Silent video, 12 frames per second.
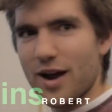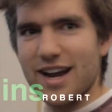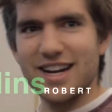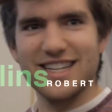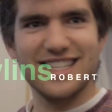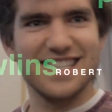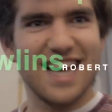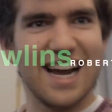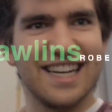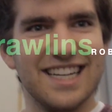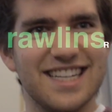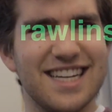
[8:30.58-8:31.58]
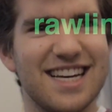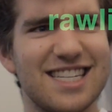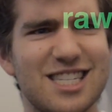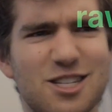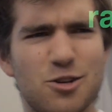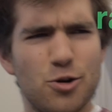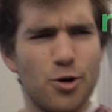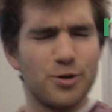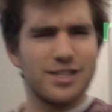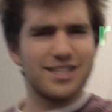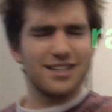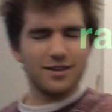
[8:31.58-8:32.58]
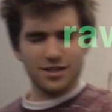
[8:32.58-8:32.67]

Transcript: Wait a second. Students.